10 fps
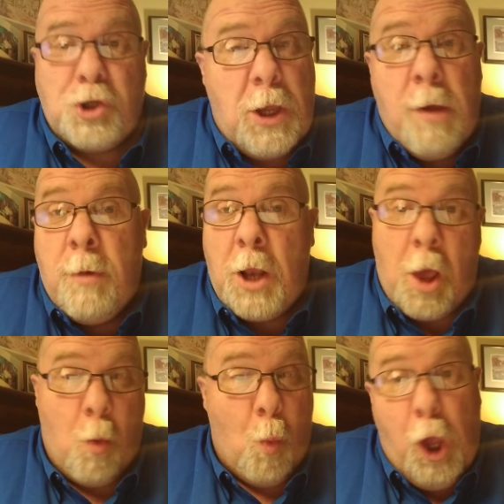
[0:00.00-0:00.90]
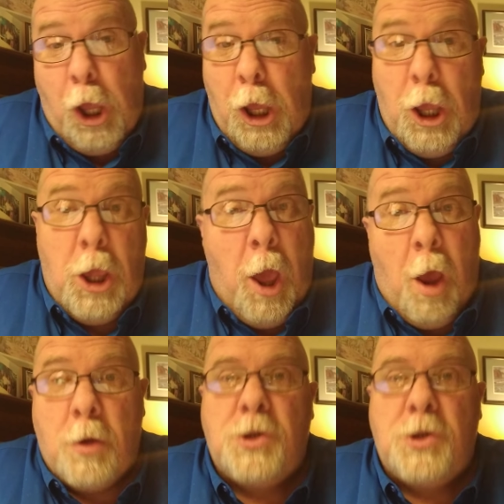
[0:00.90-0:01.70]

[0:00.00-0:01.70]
skimming out, way out, uh,